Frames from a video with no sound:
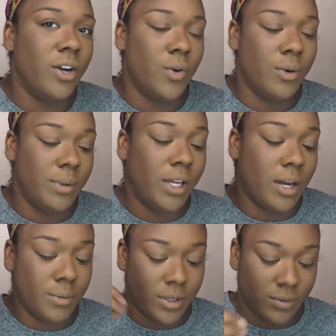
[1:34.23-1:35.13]
Normally
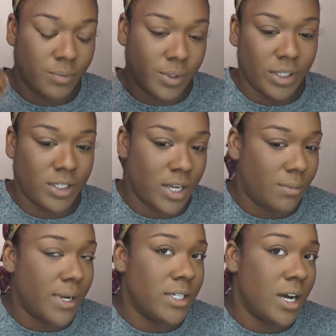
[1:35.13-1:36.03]
I would really
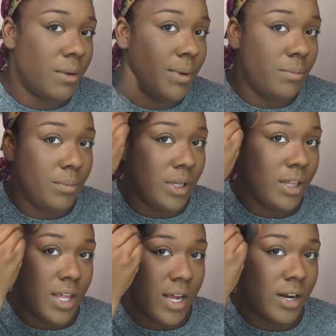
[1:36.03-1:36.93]
take my time and
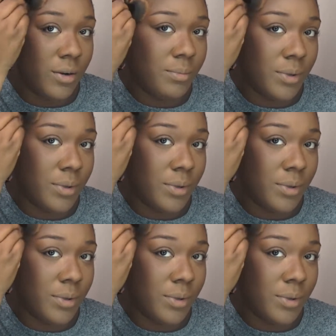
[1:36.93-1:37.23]
blend that out,